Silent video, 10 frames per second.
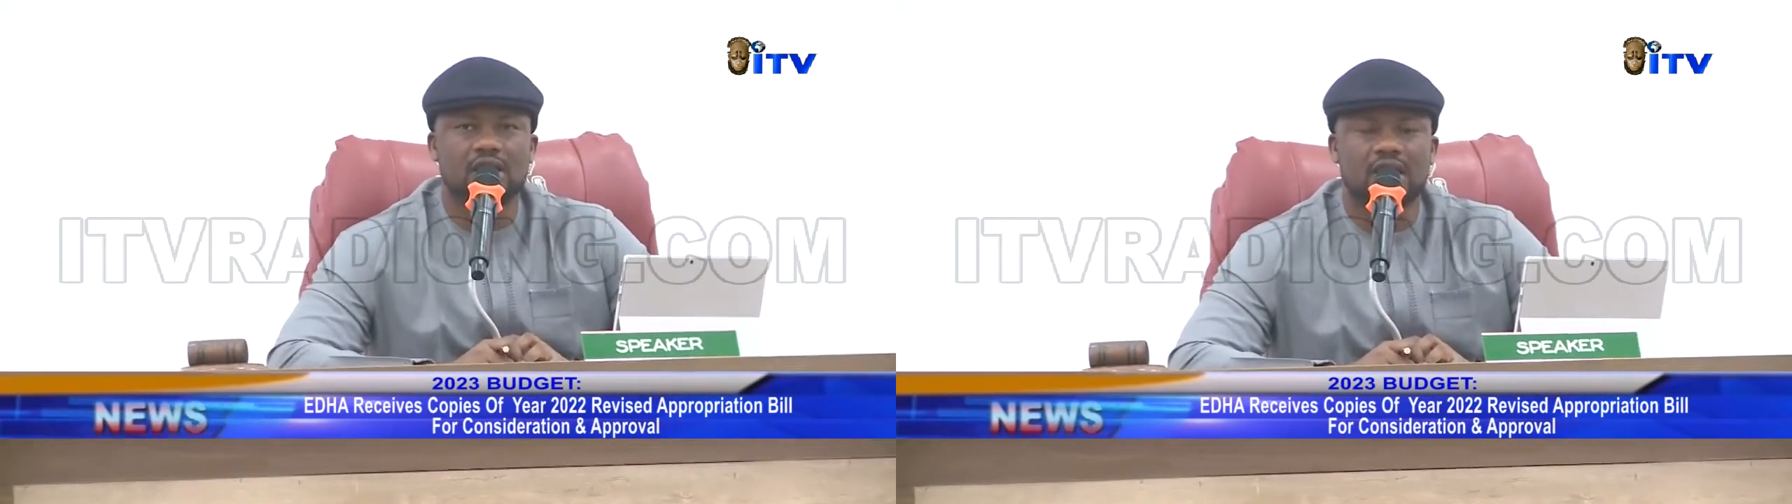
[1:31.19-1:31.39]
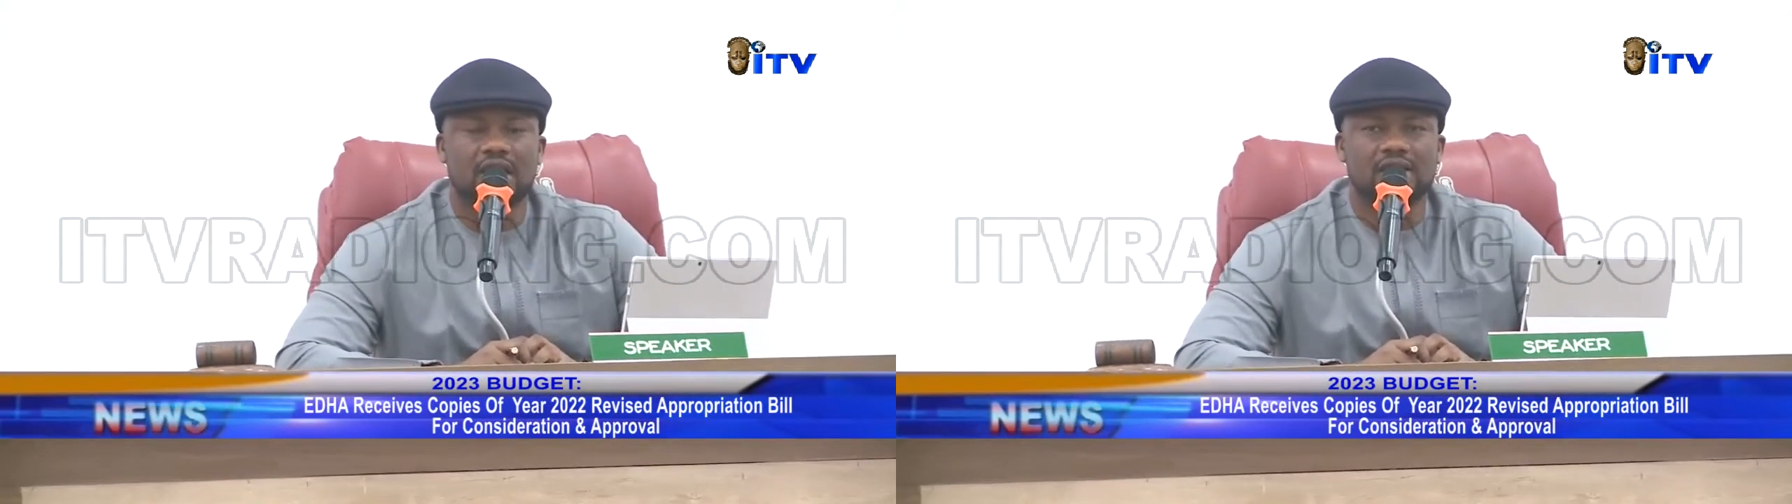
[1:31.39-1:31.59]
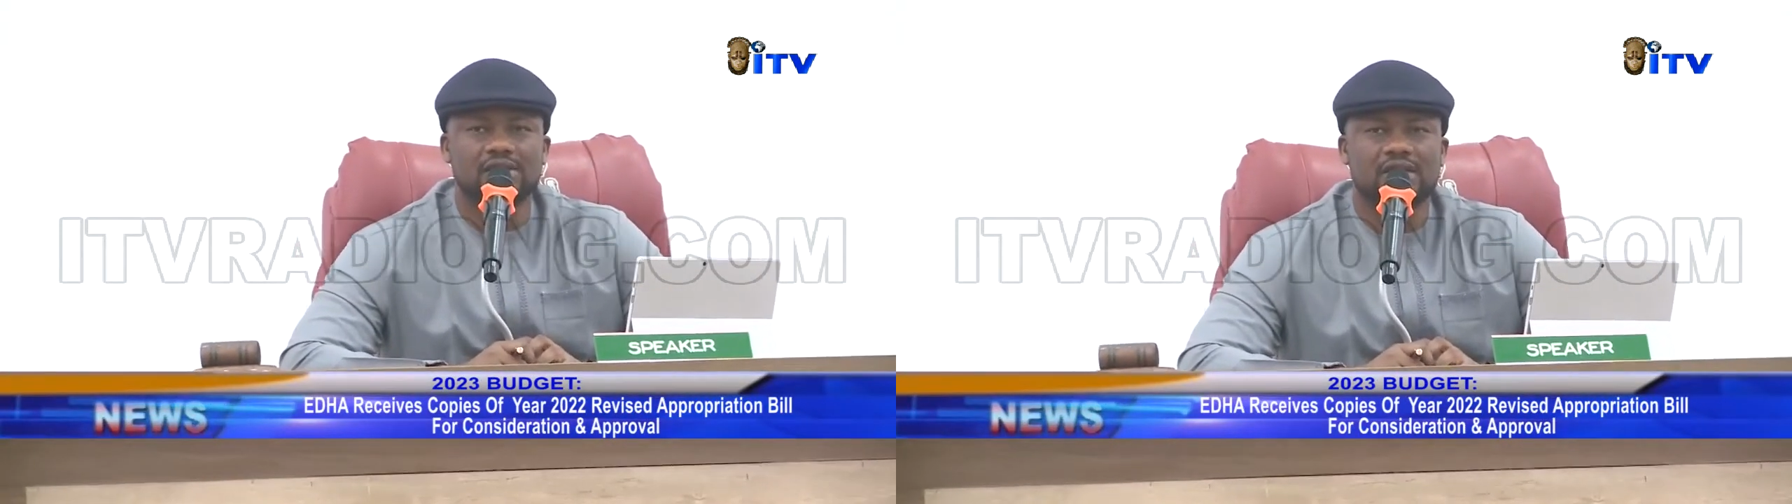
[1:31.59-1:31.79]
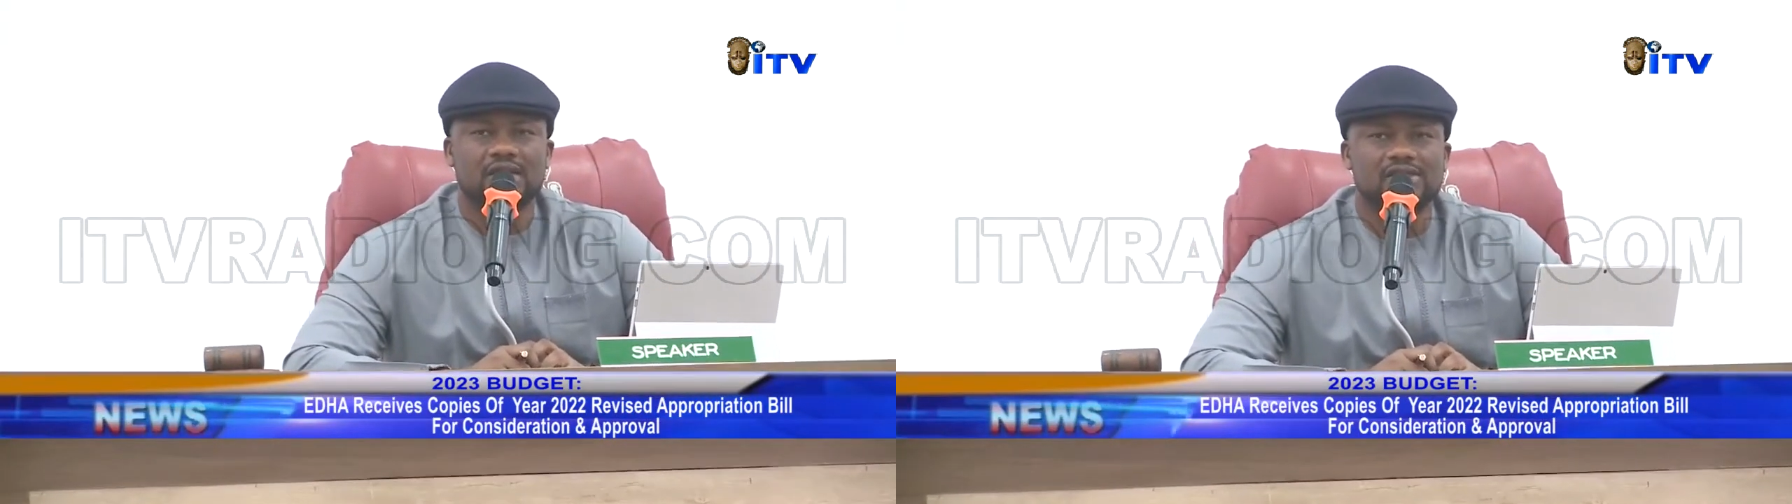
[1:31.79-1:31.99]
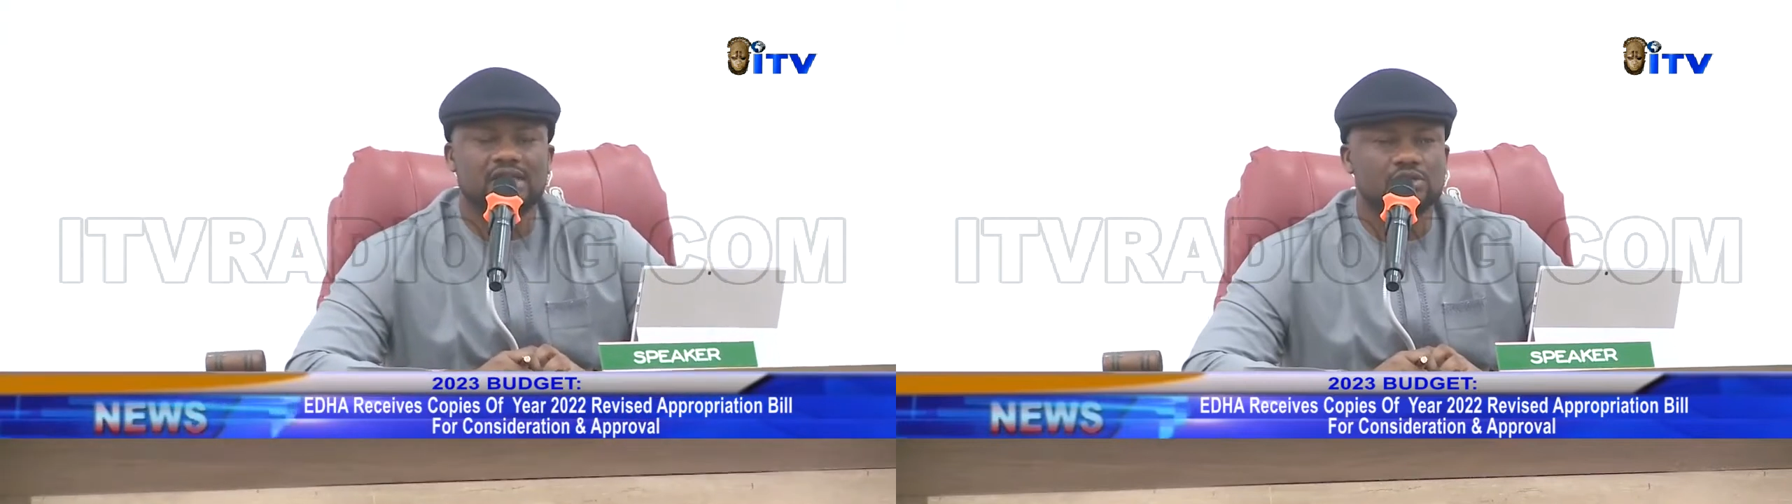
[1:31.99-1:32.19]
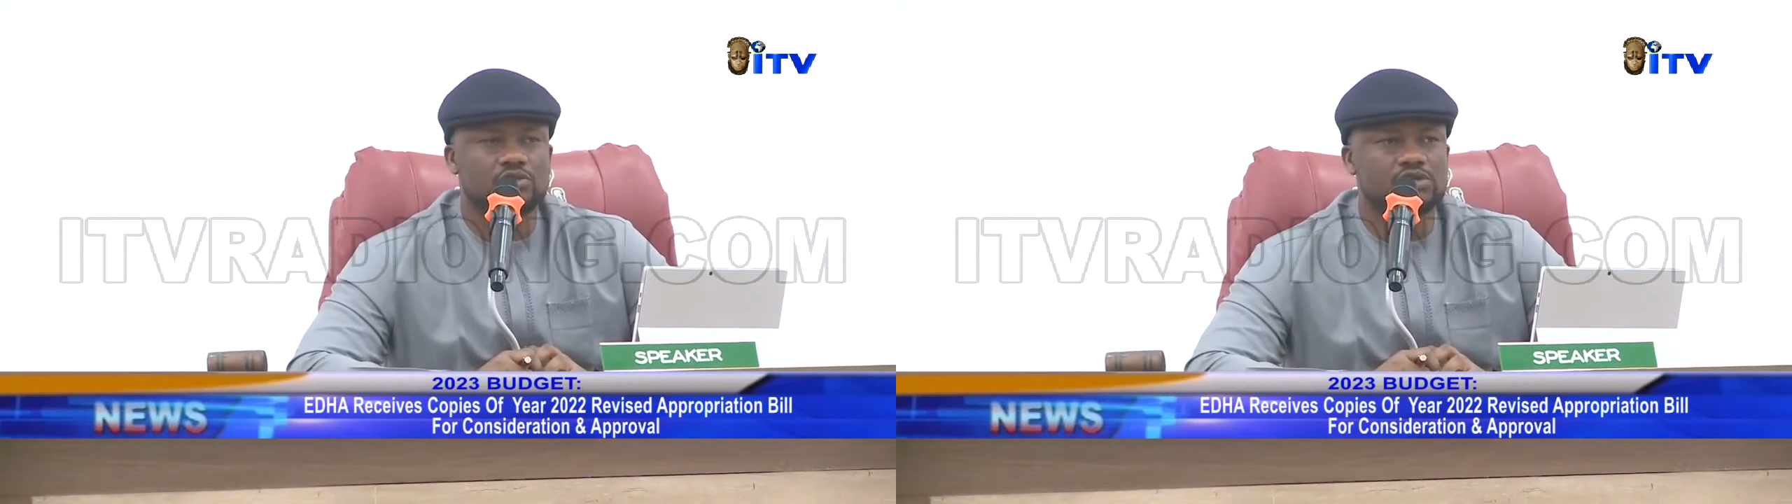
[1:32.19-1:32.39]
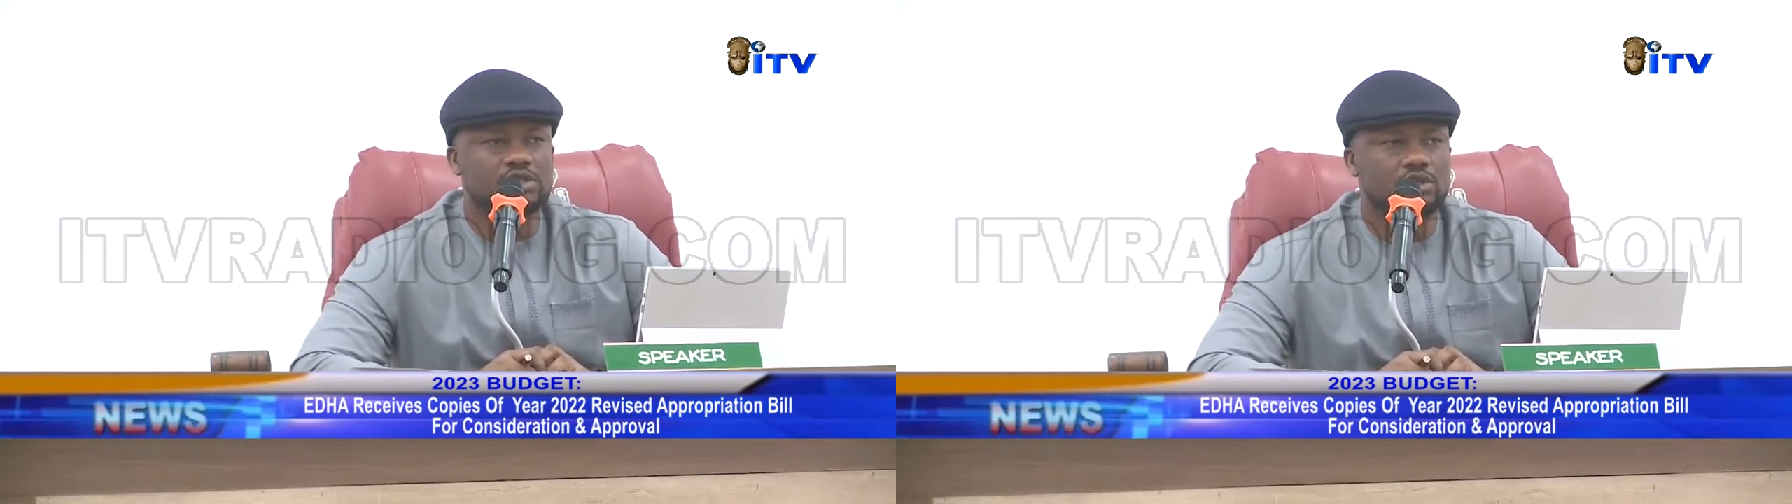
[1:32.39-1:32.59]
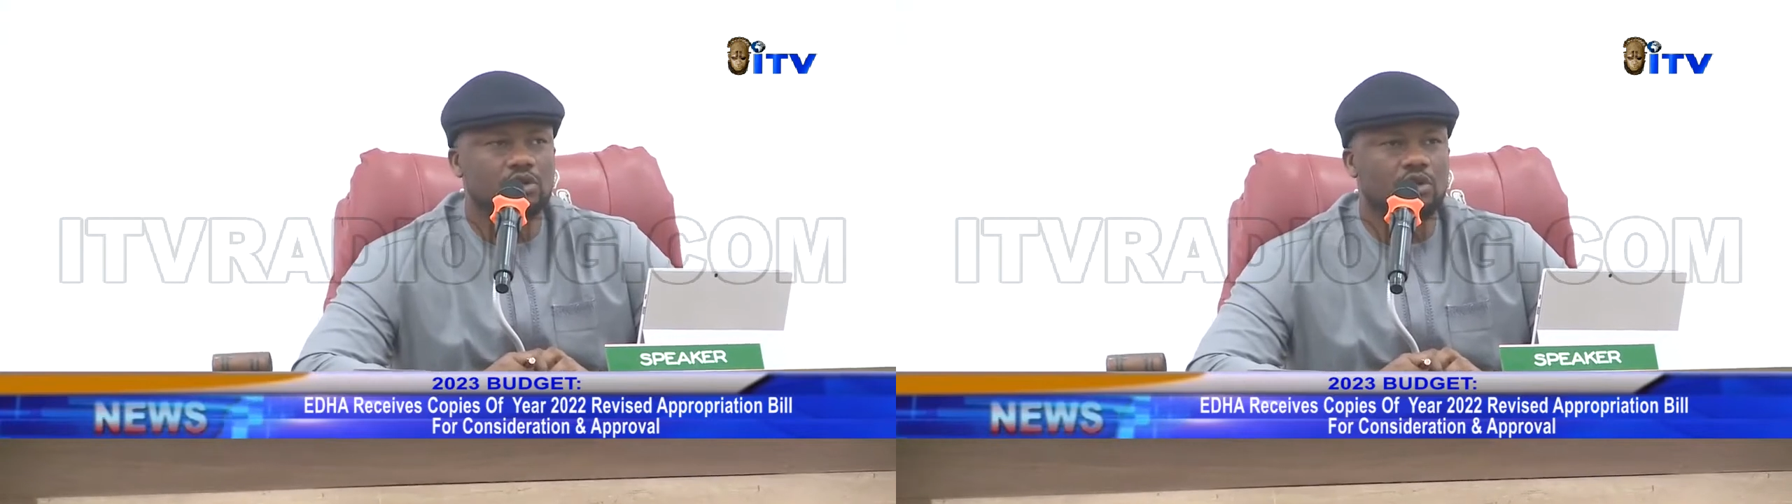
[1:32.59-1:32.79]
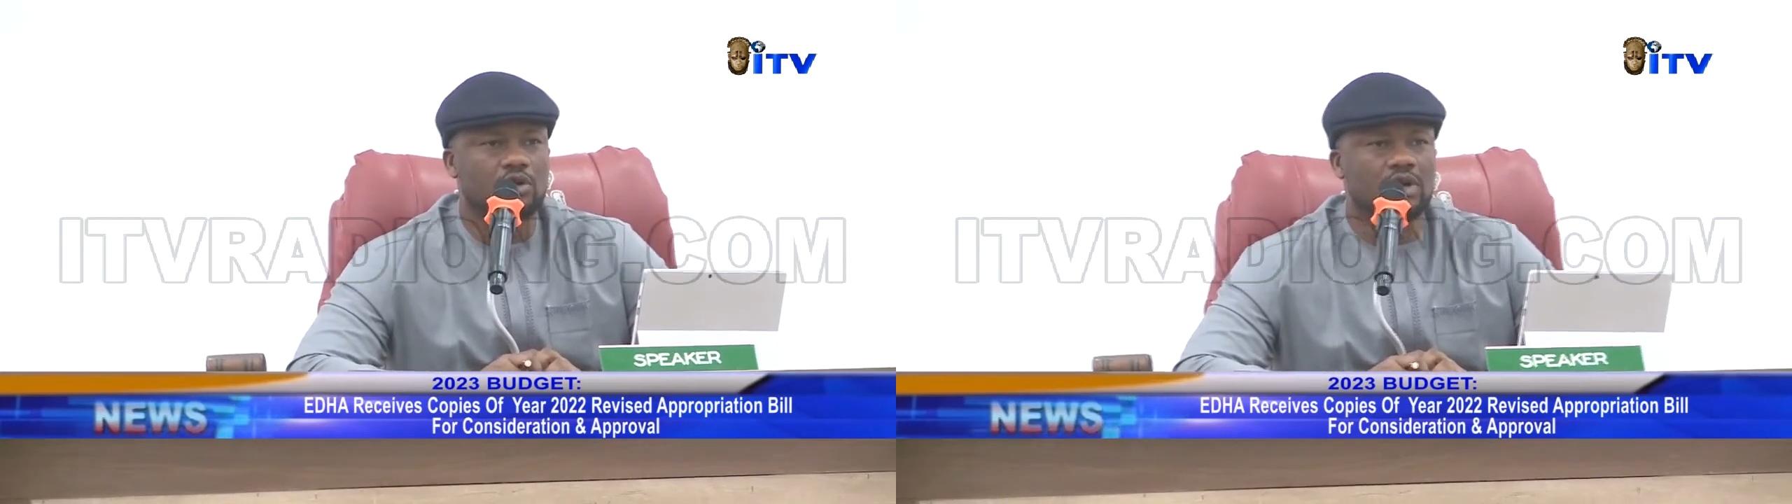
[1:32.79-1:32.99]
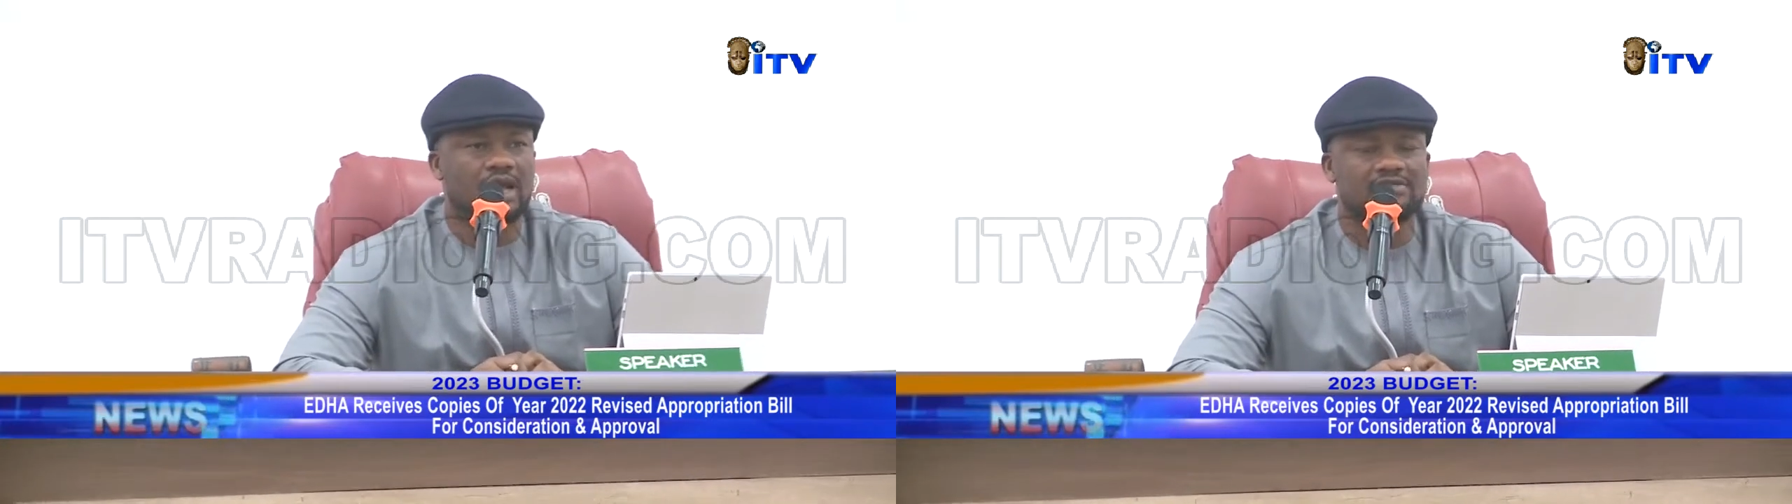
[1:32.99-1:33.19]
and attempt to
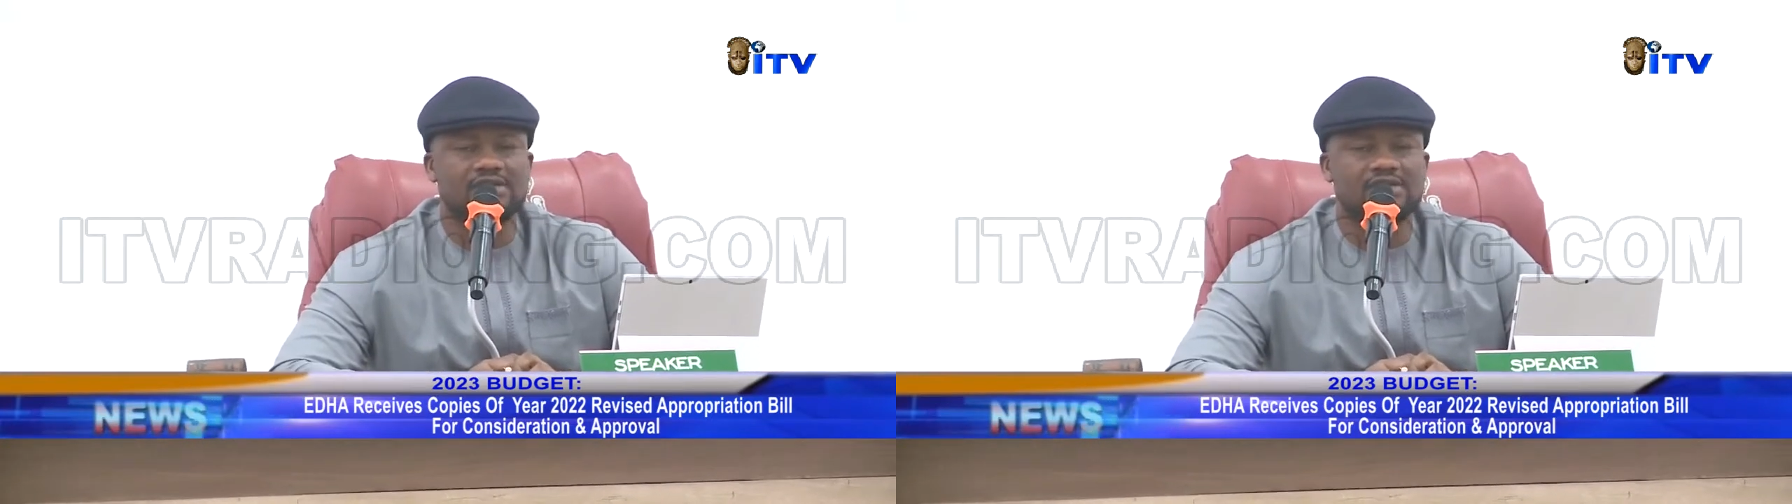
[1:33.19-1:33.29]
secure life.